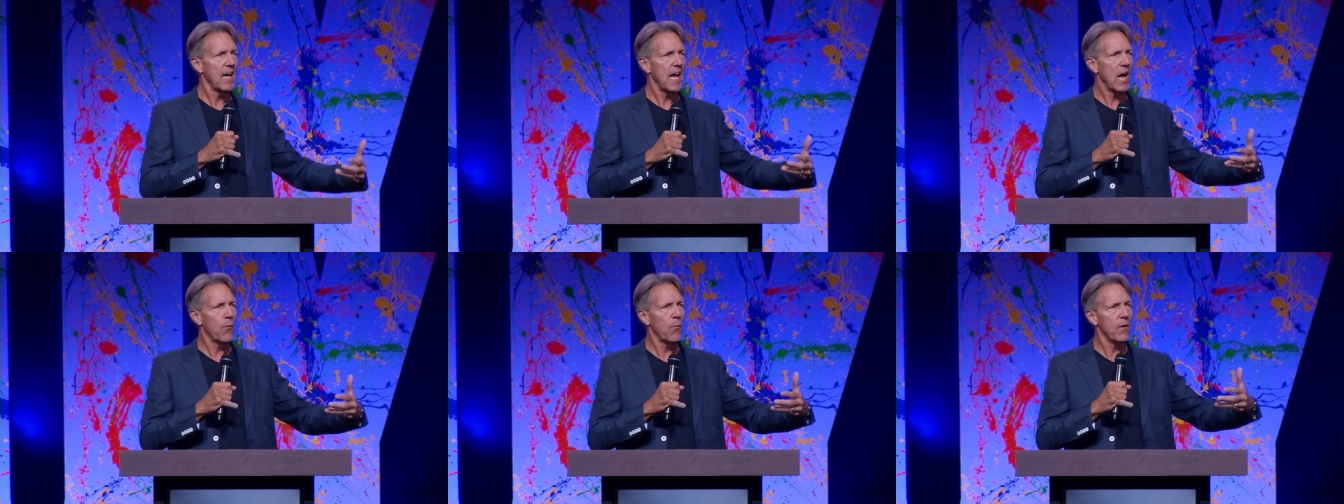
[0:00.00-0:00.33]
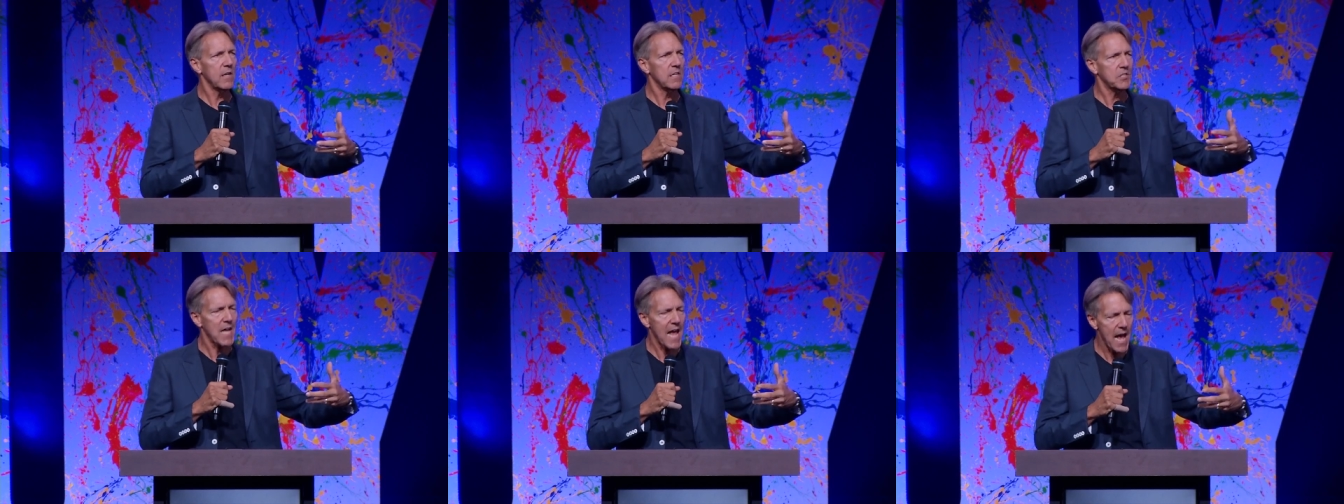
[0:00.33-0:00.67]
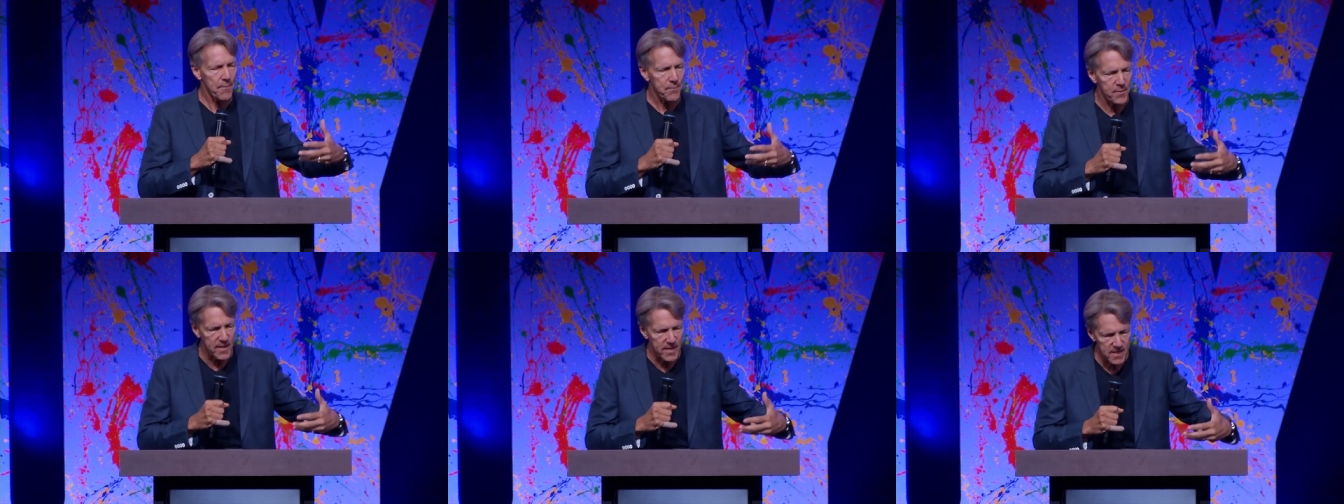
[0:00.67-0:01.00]
and what is
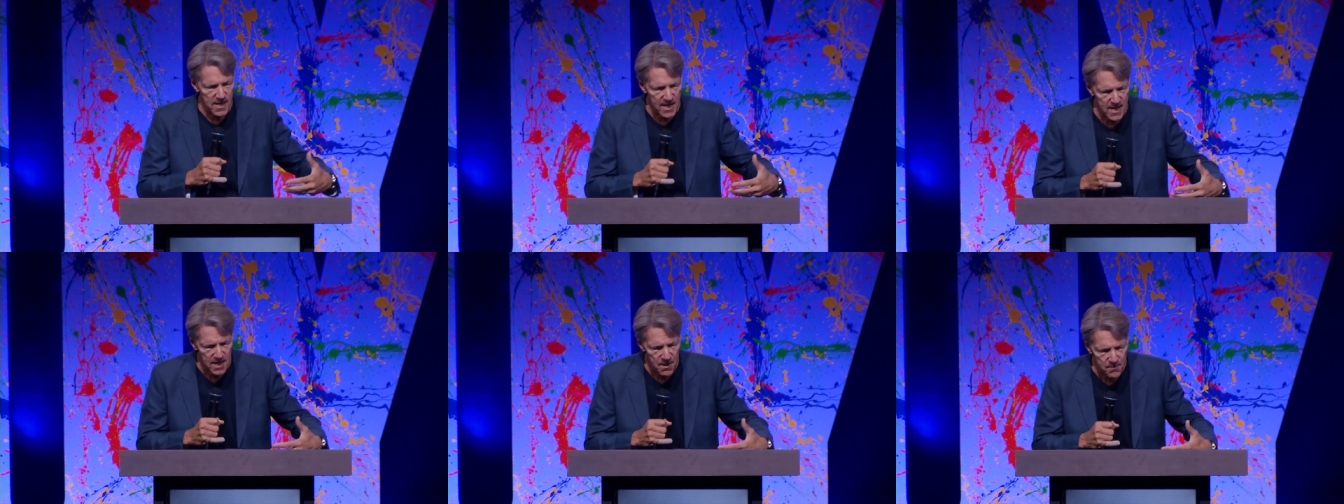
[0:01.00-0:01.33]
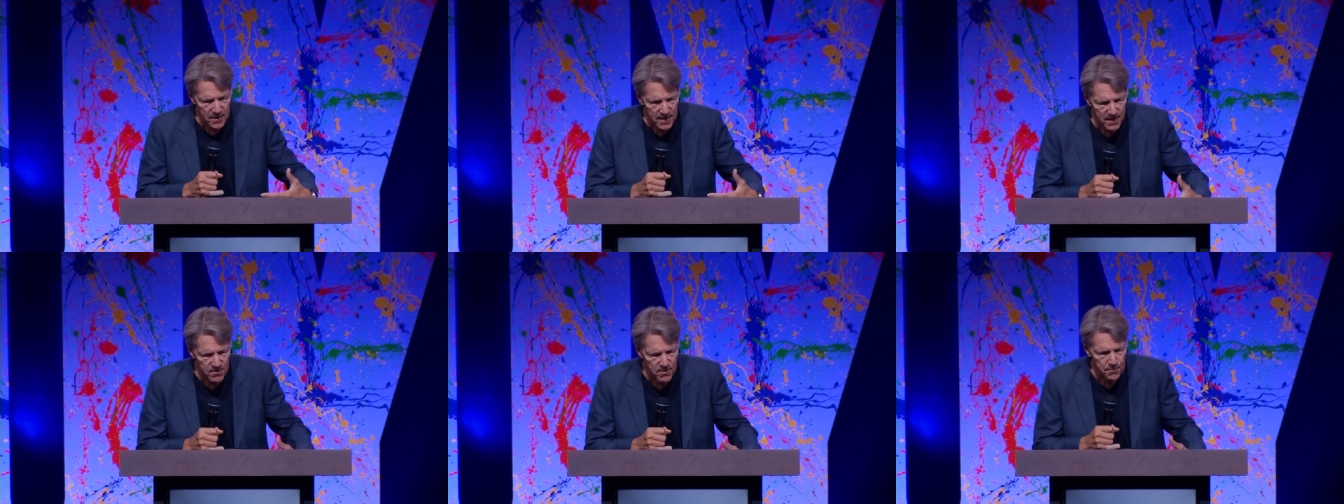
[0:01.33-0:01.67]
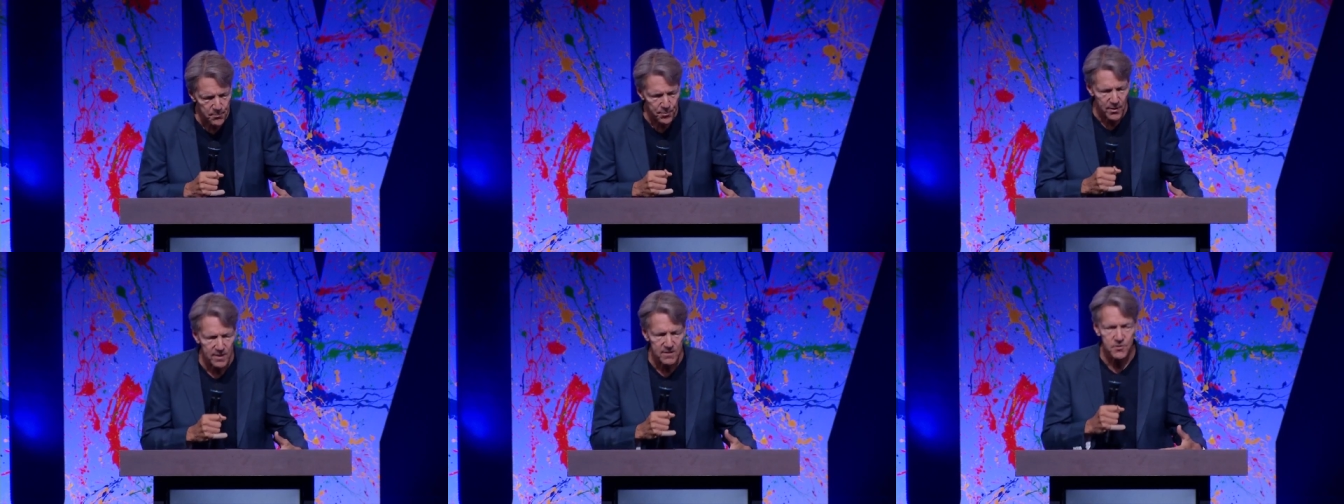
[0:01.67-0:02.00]
happening to him in the
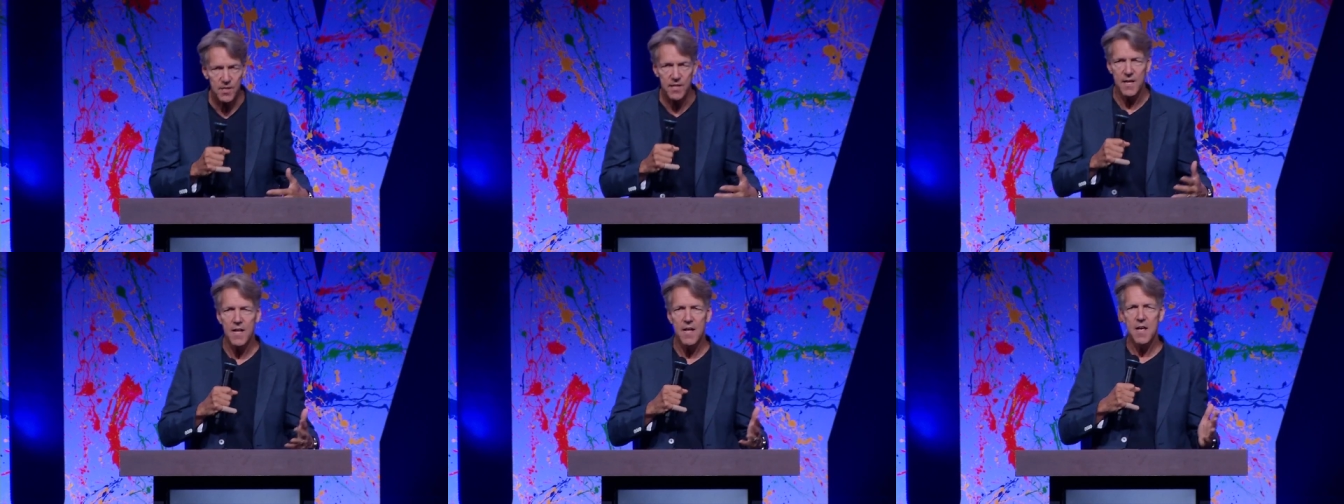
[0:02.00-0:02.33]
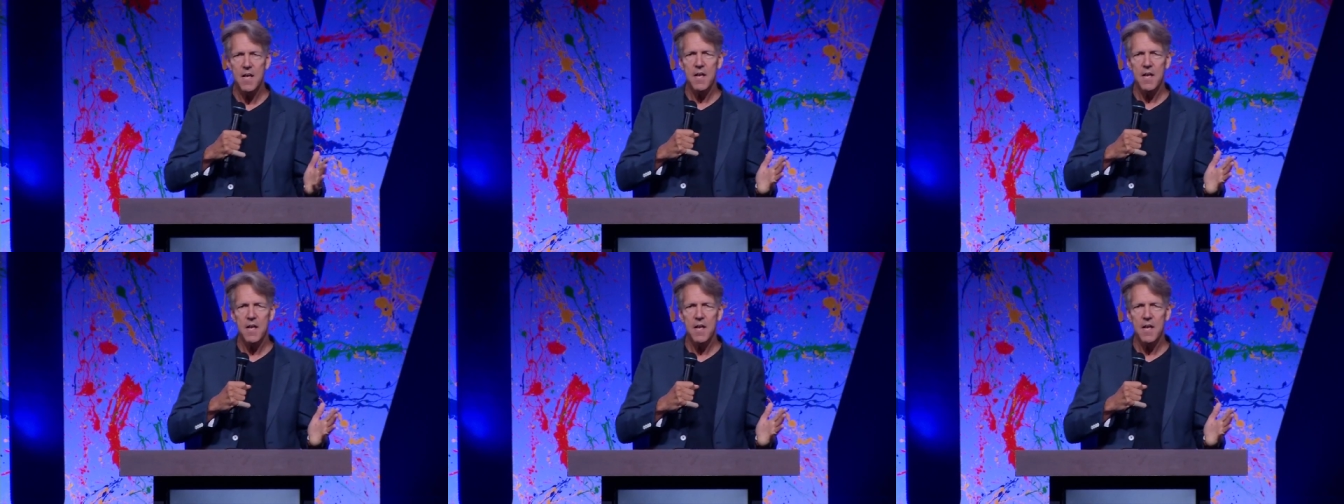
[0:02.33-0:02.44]
present.